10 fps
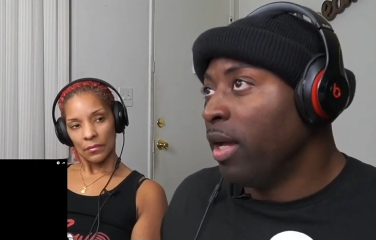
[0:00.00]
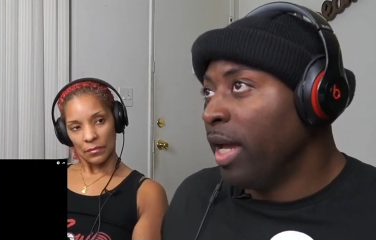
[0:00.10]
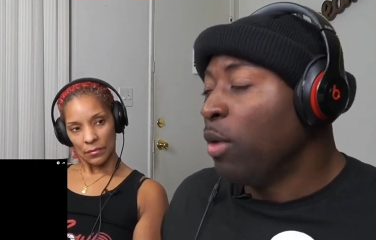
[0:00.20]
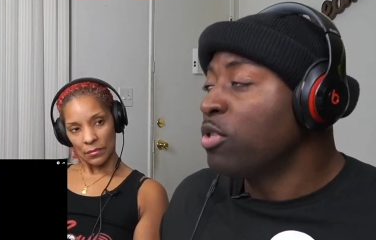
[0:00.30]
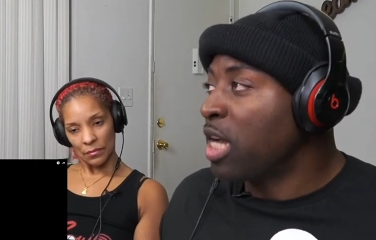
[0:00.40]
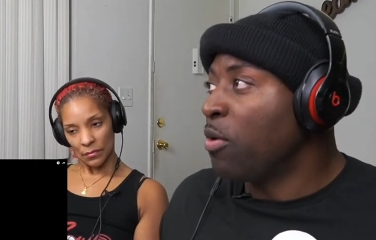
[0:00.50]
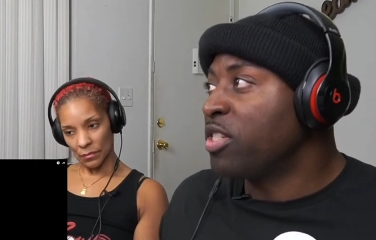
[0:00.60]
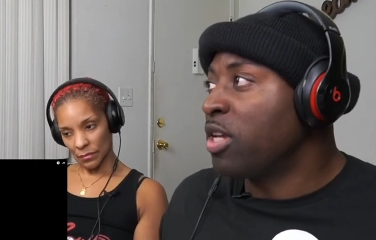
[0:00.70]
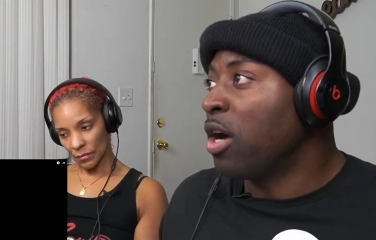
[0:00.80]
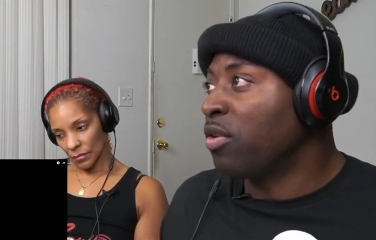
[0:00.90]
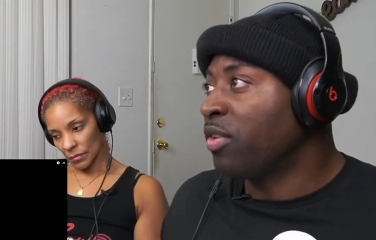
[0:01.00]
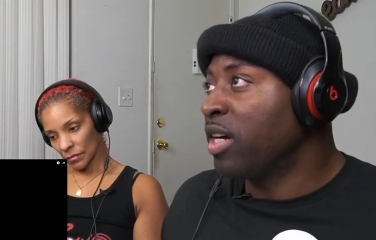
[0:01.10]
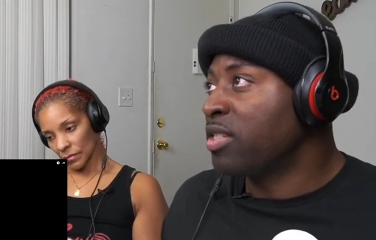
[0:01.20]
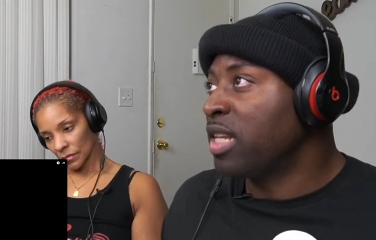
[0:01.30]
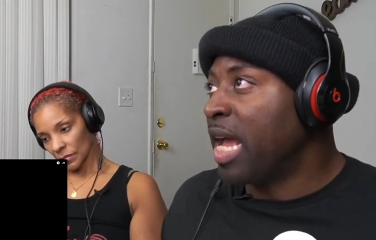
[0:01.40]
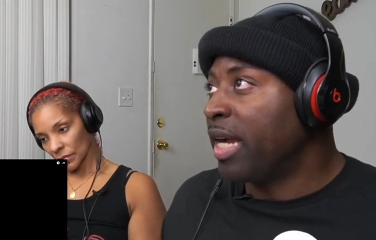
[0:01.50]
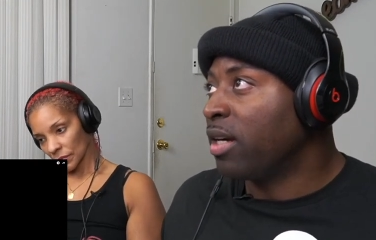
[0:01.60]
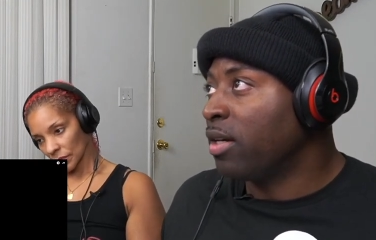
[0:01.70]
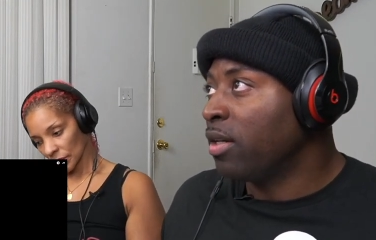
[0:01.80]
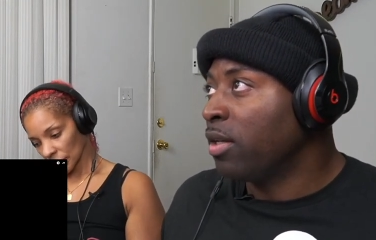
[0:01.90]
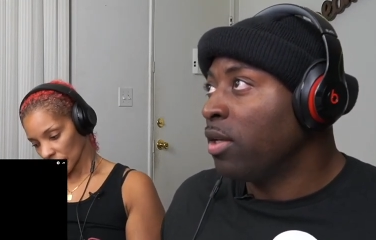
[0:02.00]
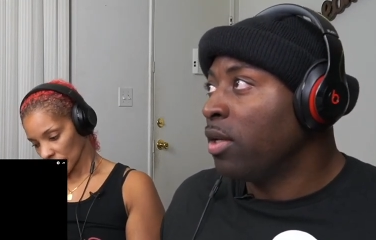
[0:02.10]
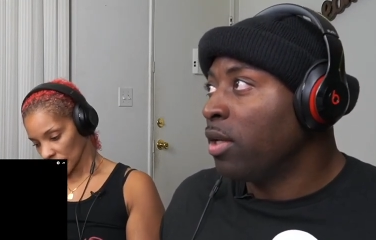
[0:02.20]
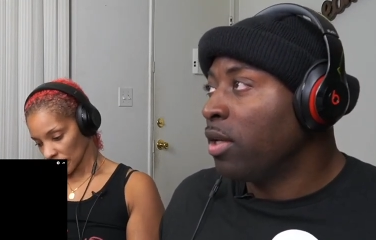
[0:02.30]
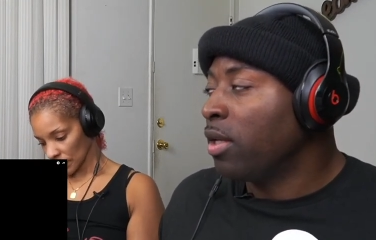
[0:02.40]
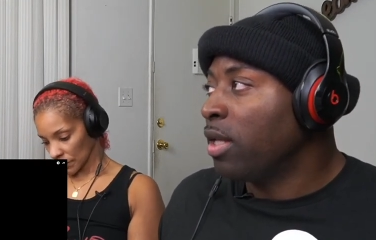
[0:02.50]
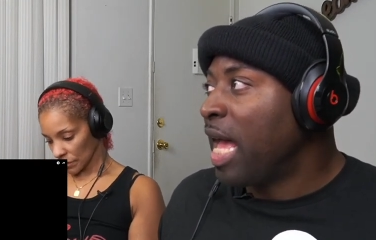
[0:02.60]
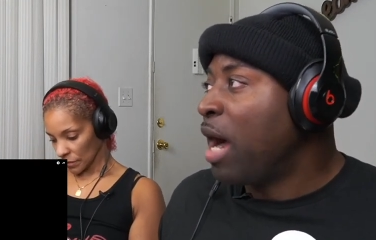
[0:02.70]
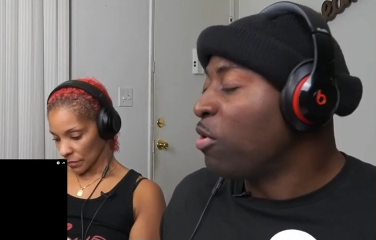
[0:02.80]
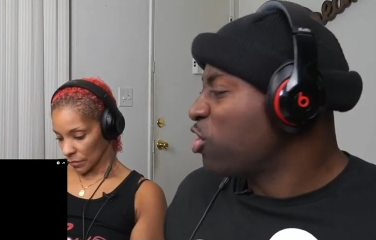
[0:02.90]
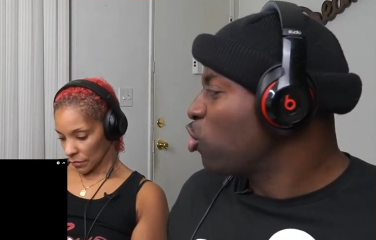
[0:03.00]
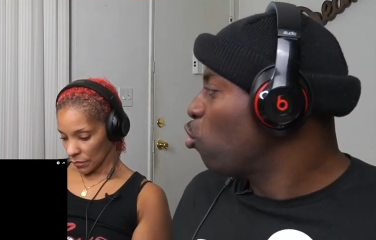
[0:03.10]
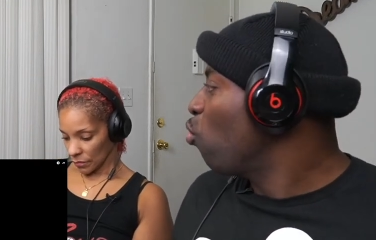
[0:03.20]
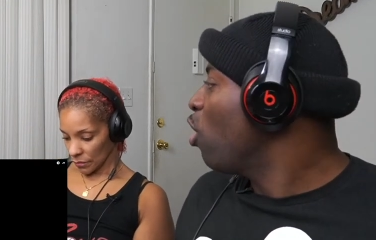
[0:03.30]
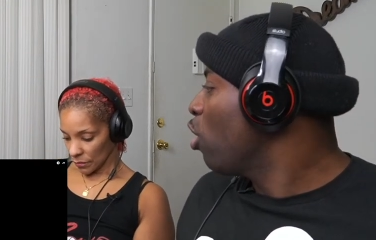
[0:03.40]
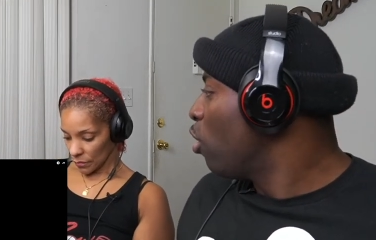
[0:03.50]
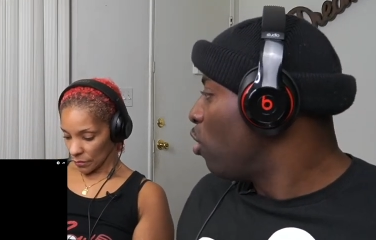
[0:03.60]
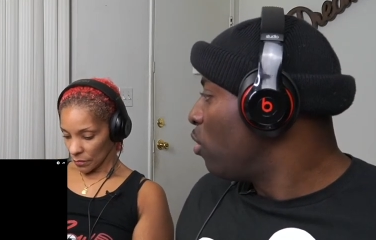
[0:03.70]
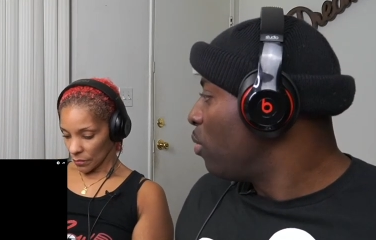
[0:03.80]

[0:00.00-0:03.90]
Speaker 1: it was always taught for us like how a squirrel